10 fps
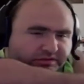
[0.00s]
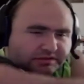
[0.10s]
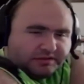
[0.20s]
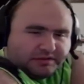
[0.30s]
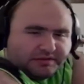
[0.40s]

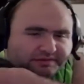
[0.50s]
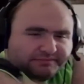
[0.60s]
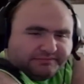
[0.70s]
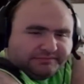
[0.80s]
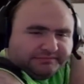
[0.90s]

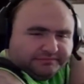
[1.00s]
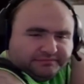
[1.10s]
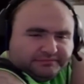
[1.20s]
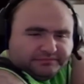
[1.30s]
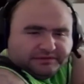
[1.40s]

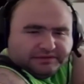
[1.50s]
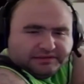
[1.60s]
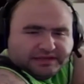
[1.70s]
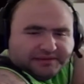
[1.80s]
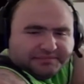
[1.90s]
He
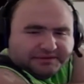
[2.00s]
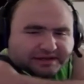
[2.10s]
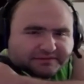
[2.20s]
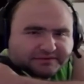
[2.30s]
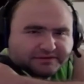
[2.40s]
just happens
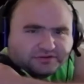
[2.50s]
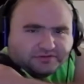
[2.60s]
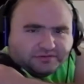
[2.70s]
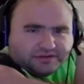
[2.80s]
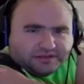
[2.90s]
to have such a
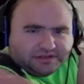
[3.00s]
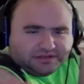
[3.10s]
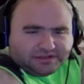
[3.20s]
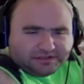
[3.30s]
great lineage.